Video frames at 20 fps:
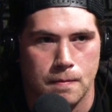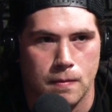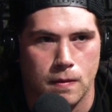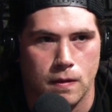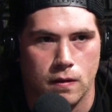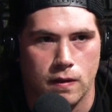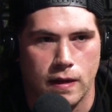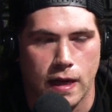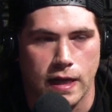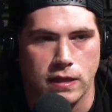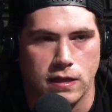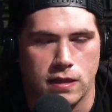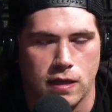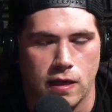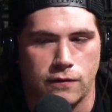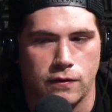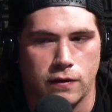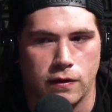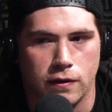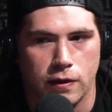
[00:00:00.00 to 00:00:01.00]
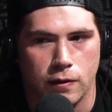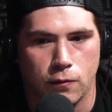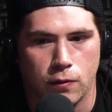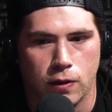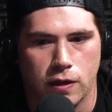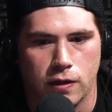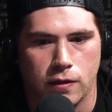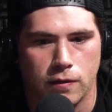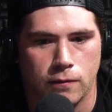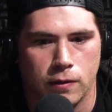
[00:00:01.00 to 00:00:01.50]
Yeah. That's definitely what
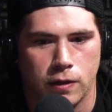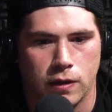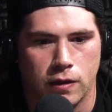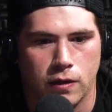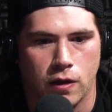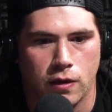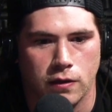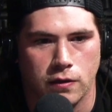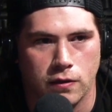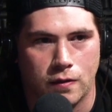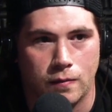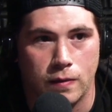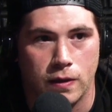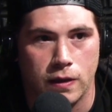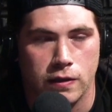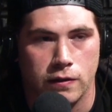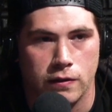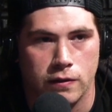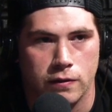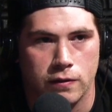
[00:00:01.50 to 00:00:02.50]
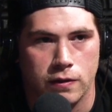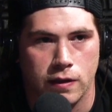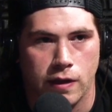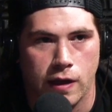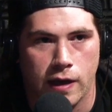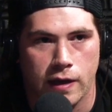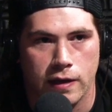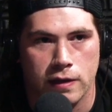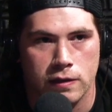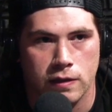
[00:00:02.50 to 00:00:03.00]
what got so many of those
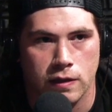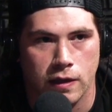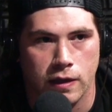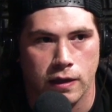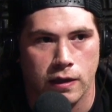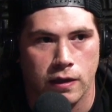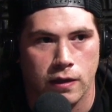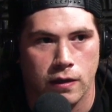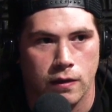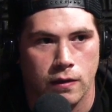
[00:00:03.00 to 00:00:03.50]
guys like